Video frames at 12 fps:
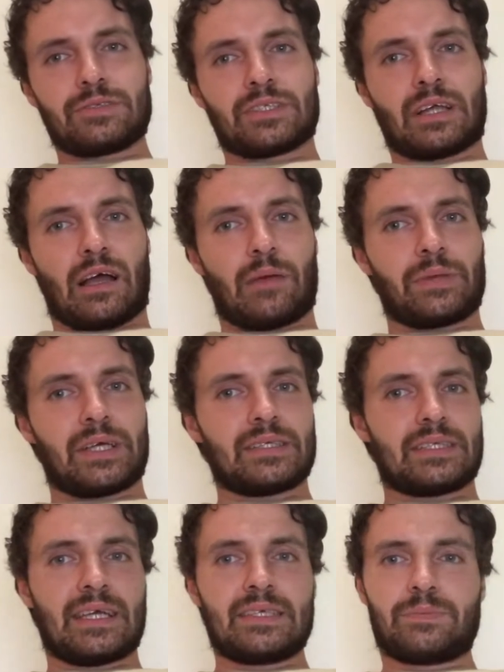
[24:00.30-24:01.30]
start because
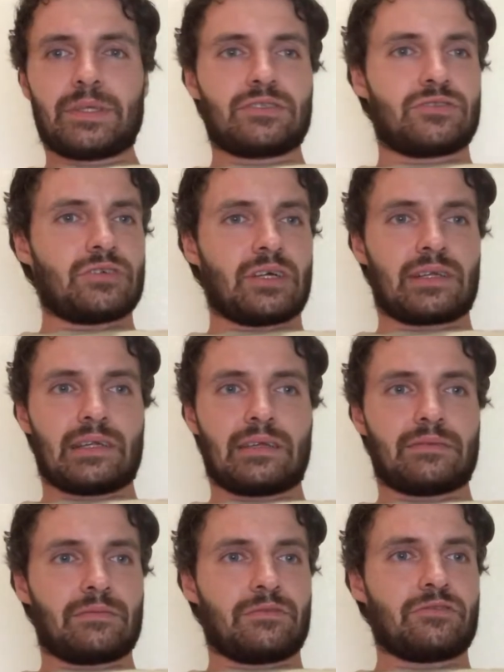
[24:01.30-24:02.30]
he's been
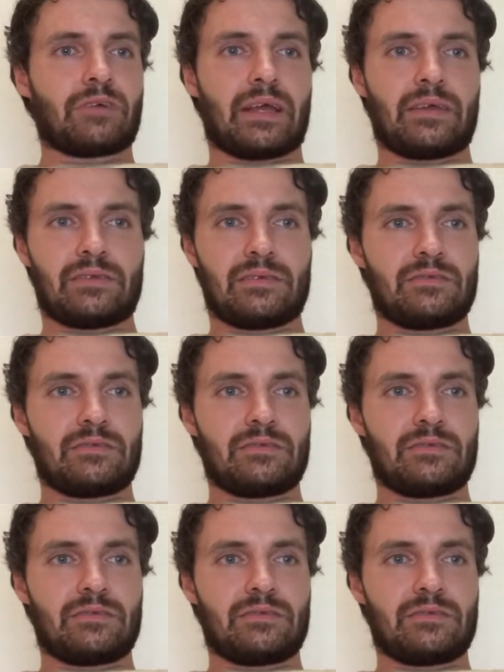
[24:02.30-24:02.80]
struggling great